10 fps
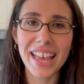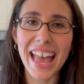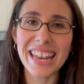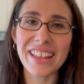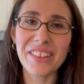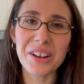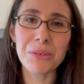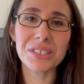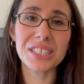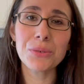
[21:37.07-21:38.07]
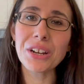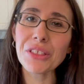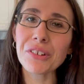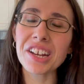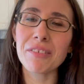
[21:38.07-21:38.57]
And in there, you will see
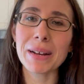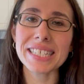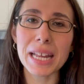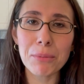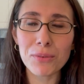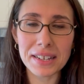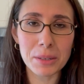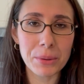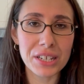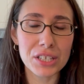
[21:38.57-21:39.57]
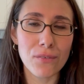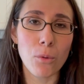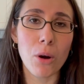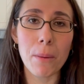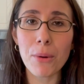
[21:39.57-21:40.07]
23 of my staple recipes
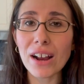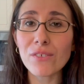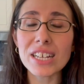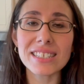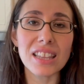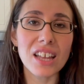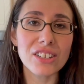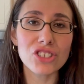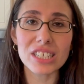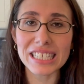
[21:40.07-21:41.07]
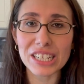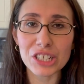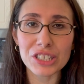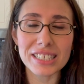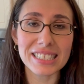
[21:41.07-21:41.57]
for breakfast, lunch,
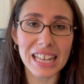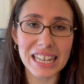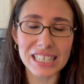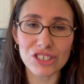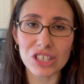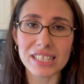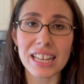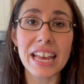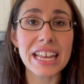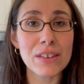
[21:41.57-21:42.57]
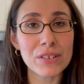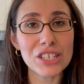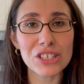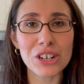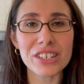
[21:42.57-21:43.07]
dinners, side dishes, even
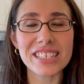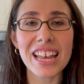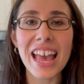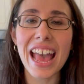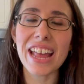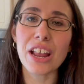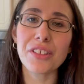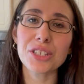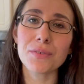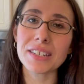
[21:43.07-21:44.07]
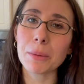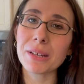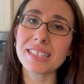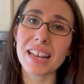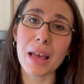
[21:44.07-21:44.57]
desserts. And these are
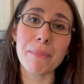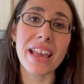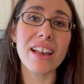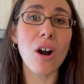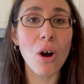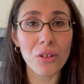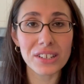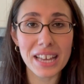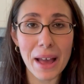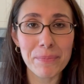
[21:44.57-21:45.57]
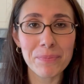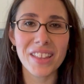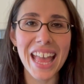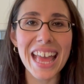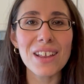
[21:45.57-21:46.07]
recipes that I make all the time.
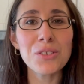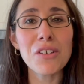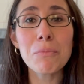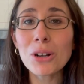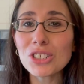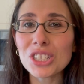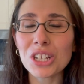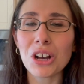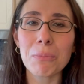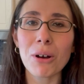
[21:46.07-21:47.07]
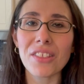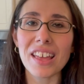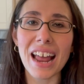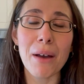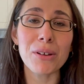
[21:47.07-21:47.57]
And if you have purchased the cookbook,
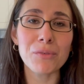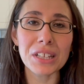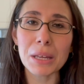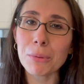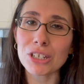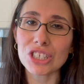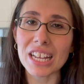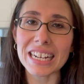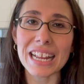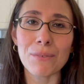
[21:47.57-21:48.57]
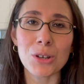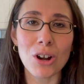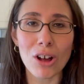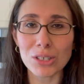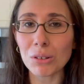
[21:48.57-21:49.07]
then I would really appreciate it if you could
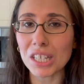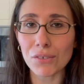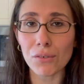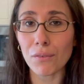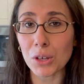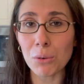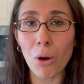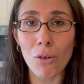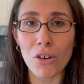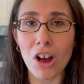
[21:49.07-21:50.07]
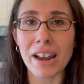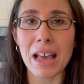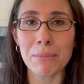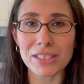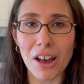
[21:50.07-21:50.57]
also leave a review over on
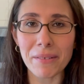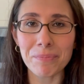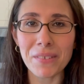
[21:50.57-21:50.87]
Amazon.